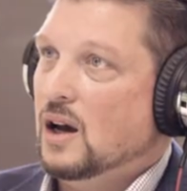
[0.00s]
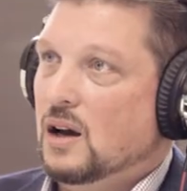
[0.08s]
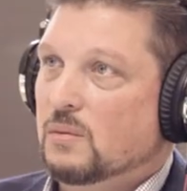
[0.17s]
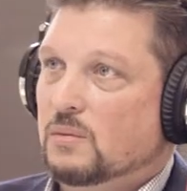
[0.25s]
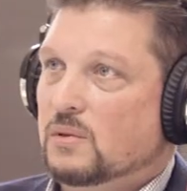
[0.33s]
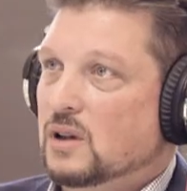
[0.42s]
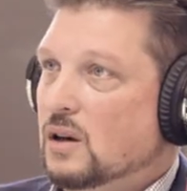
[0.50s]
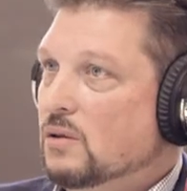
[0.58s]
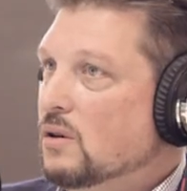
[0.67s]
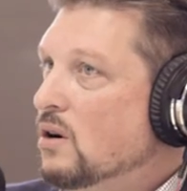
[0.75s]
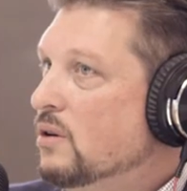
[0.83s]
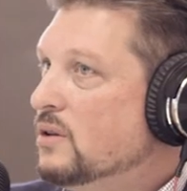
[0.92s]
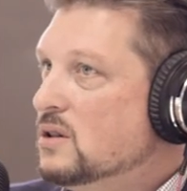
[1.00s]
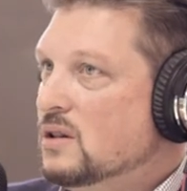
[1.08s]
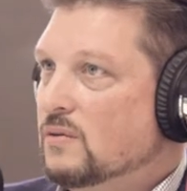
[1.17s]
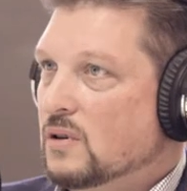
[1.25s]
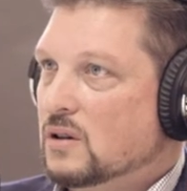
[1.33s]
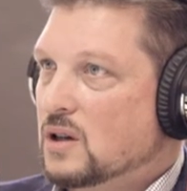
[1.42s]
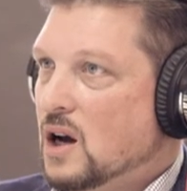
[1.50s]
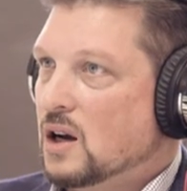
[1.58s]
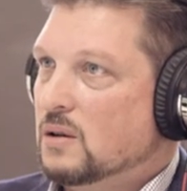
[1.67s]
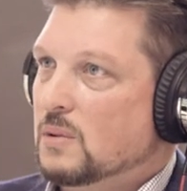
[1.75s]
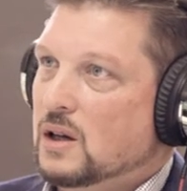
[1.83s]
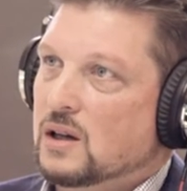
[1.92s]
um, you know all these different
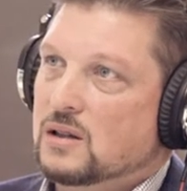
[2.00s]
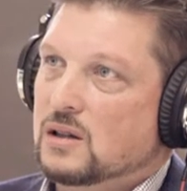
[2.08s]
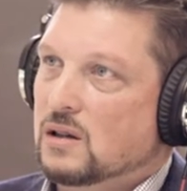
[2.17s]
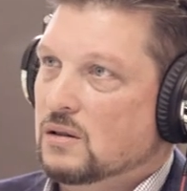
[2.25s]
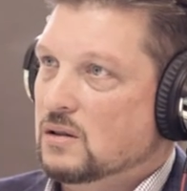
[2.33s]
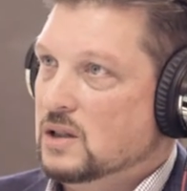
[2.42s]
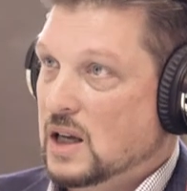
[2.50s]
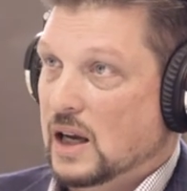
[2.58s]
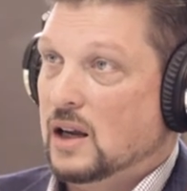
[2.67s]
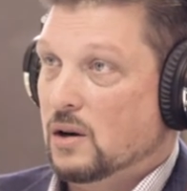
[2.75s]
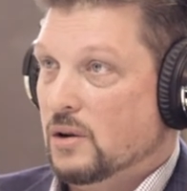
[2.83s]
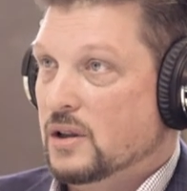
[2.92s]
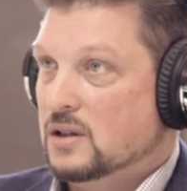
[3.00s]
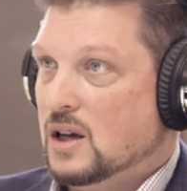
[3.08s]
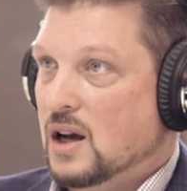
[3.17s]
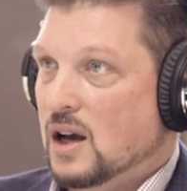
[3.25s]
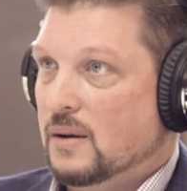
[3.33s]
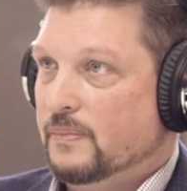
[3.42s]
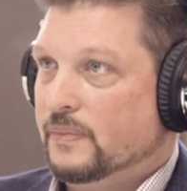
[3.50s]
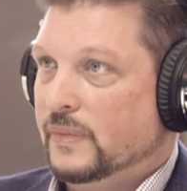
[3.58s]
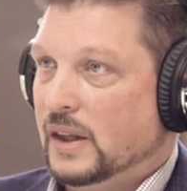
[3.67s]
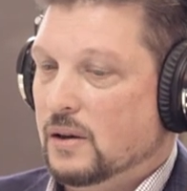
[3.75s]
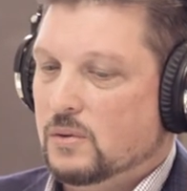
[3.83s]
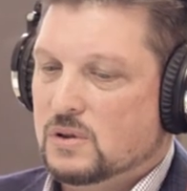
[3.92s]
documents and taking all the time
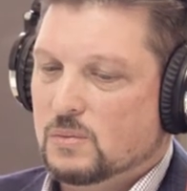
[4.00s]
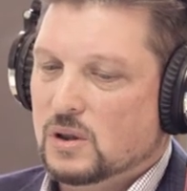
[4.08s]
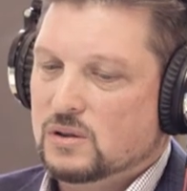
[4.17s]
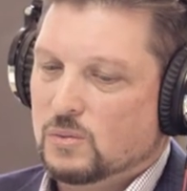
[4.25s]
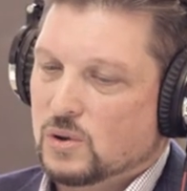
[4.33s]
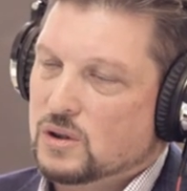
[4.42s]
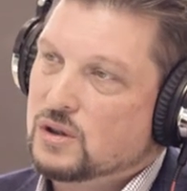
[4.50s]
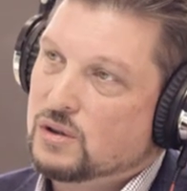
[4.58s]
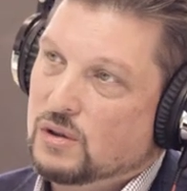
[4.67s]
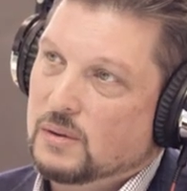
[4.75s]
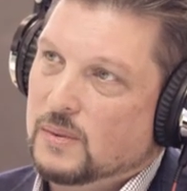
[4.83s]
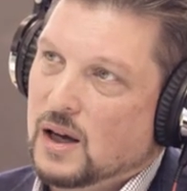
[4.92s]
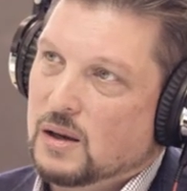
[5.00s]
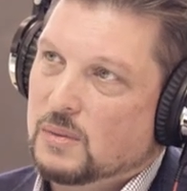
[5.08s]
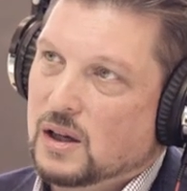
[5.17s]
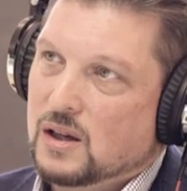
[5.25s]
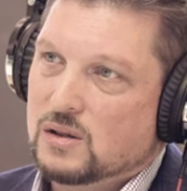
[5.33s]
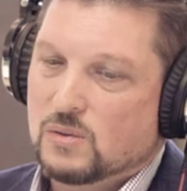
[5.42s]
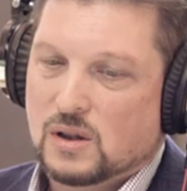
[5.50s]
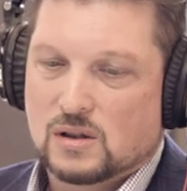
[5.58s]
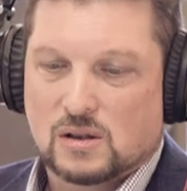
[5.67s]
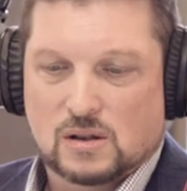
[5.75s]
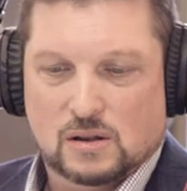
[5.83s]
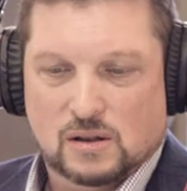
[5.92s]
it was much more streamlined because we
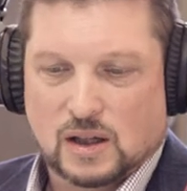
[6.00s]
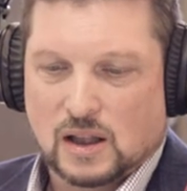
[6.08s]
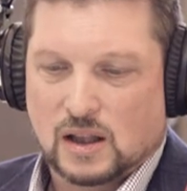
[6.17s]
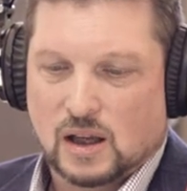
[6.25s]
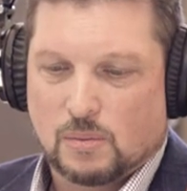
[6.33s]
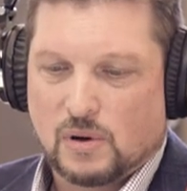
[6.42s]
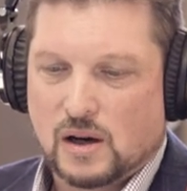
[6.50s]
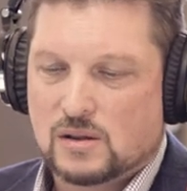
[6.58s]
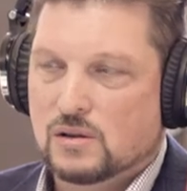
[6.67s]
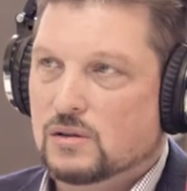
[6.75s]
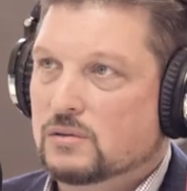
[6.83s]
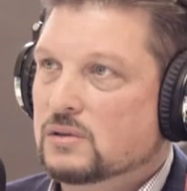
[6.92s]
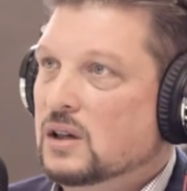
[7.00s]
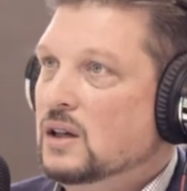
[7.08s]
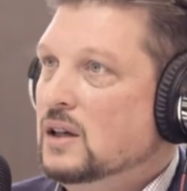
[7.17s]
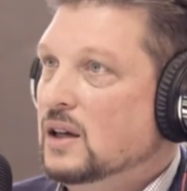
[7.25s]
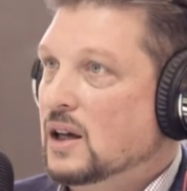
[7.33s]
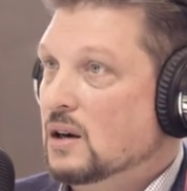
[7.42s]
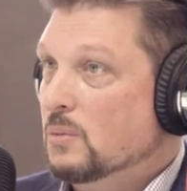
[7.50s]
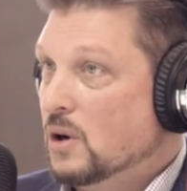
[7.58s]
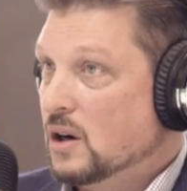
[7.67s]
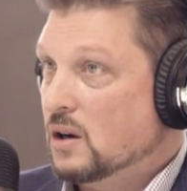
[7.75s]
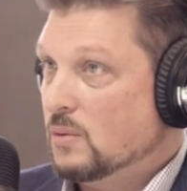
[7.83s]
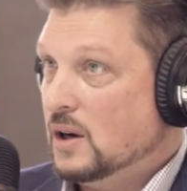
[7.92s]
just get the appraisal get a
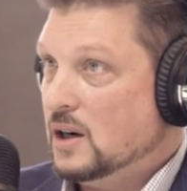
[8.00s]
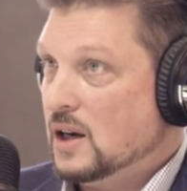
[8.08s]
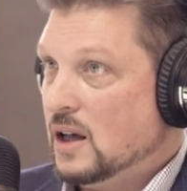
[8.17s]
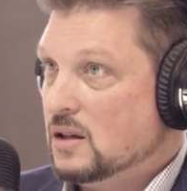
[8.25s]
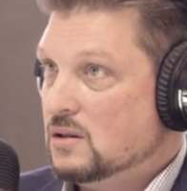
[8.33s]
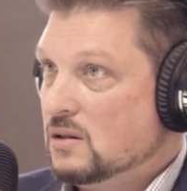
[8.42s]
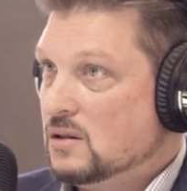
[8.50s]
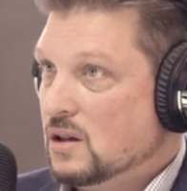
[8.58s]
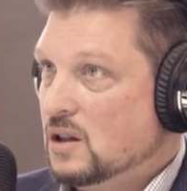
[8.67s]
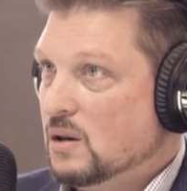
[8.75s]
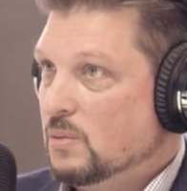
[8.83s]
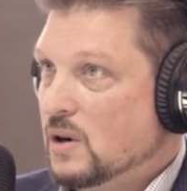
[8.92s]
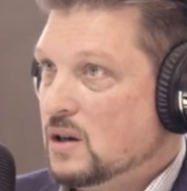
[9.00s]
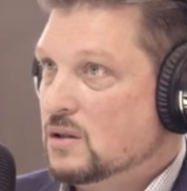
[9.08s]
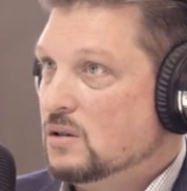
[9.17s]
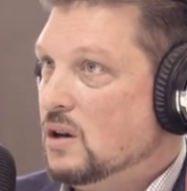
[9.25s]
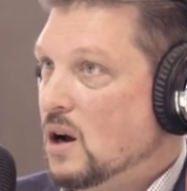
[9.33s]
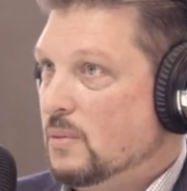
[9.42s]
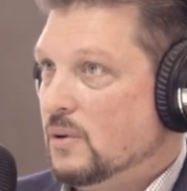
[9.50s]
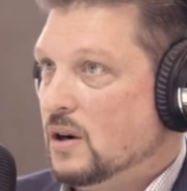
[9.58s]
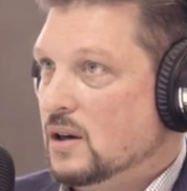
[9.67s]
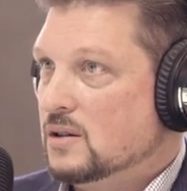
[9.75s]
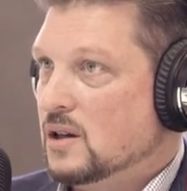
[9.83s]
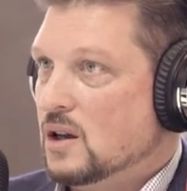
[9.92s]
market rent analysis on the appraisal
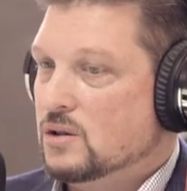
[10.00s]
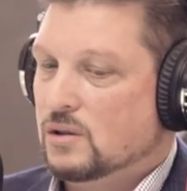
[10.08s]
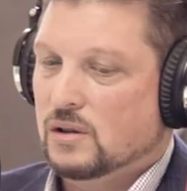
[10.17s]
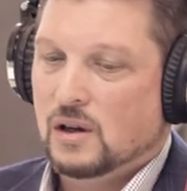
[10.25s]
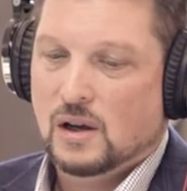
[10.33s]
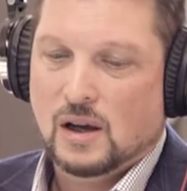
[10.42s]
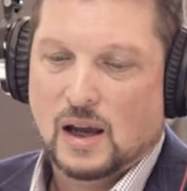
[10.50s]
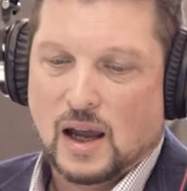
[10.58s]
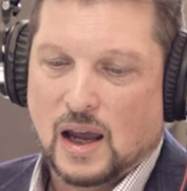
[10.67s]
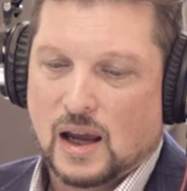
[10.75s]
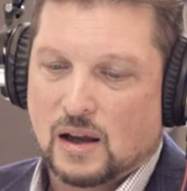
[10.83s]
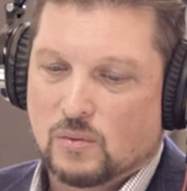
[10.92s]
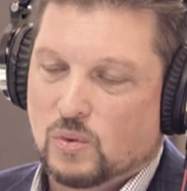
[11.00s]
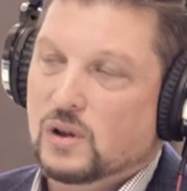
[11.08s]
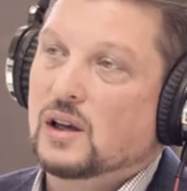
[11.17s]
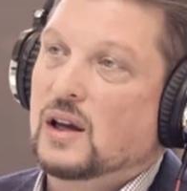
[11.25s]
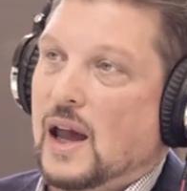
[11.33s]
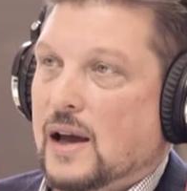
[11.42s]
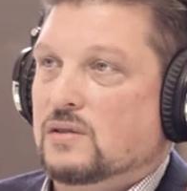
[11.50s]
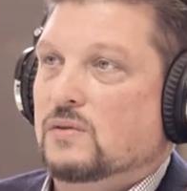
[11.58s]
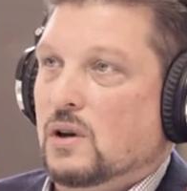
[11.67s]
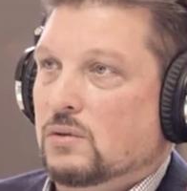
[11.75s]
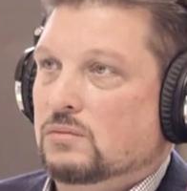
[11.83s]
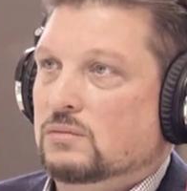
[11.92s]
operating schedule and will it cash
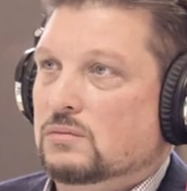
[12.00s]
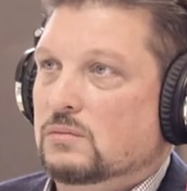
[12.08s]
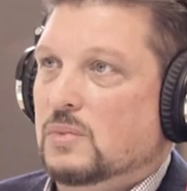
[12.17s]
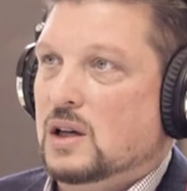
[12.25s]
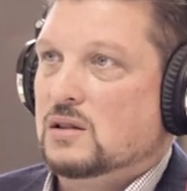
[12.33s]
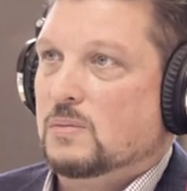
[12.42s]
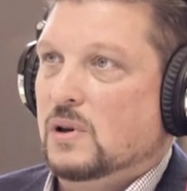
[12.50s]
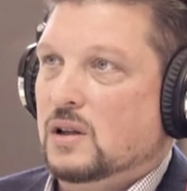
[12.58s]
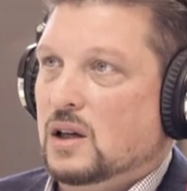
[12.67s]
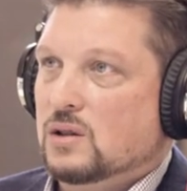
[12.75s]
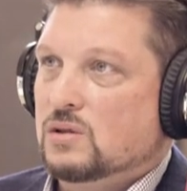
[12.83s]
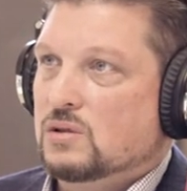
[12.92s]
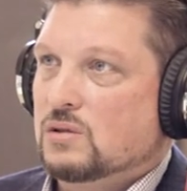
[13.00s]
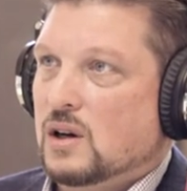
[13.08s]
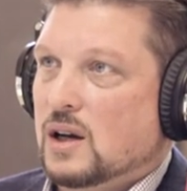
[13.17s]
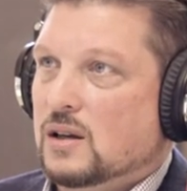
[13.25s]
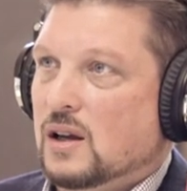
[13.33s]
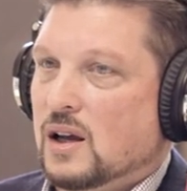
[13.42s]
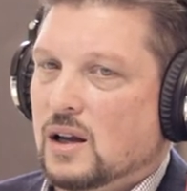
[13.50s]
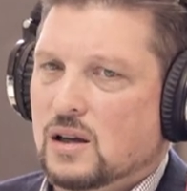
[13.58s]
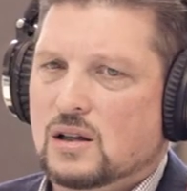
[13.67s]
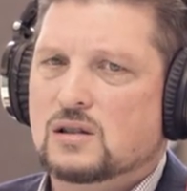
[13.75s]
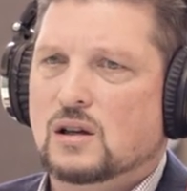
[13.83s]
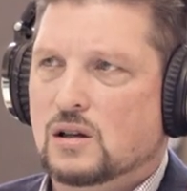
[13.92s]
flow based upon the interest rate. And
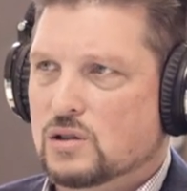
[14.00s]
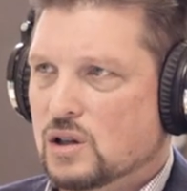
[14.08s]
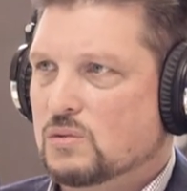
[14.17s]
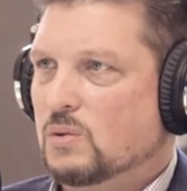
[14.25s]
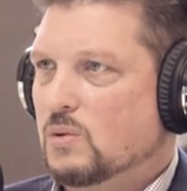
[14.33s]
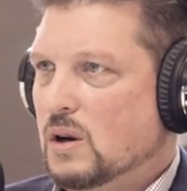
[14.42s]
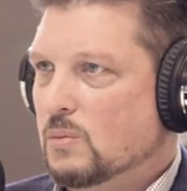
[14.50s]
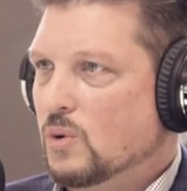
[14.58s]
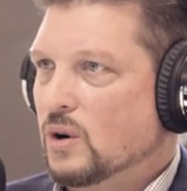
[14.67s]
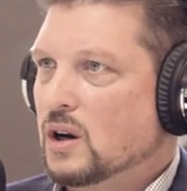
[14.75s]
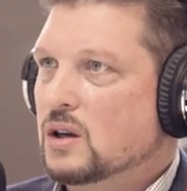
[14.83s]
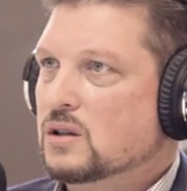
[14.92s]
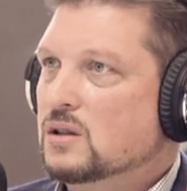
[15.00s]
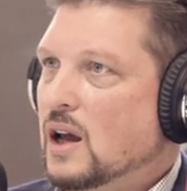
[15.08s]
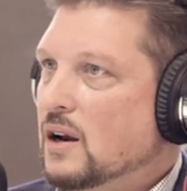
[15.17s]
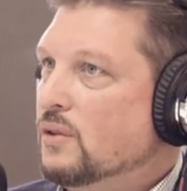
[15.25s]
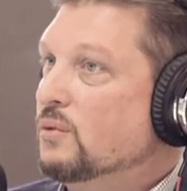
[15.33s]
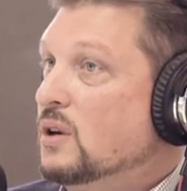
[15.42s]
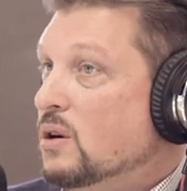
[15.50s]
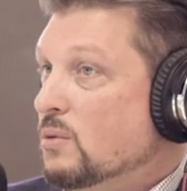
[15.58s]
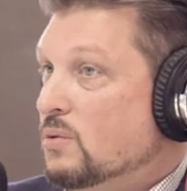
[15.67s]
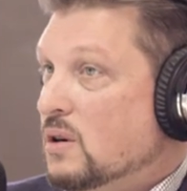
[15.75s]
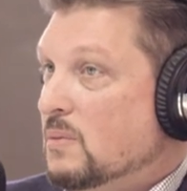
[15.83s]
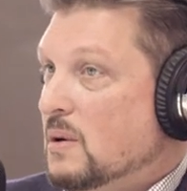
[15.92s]
it's an adjustable rate mortgage, had a three year
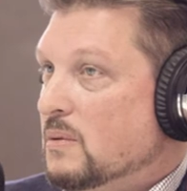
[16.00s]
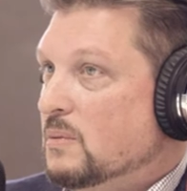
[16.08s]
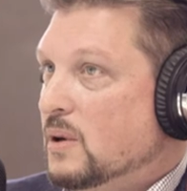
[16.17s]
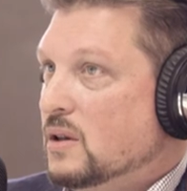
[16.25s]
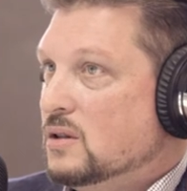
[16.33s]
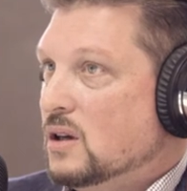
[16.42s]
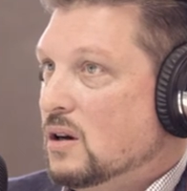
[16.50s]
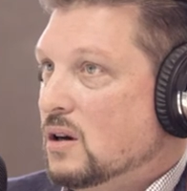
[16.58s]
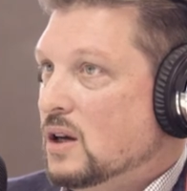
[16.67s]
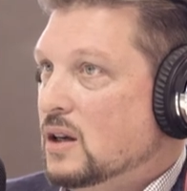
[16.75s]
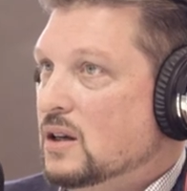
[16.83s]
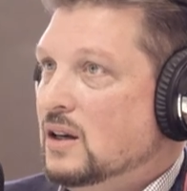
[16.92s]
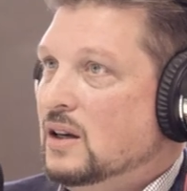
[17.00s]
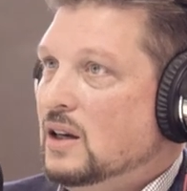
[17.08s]
prepayment penalty on it.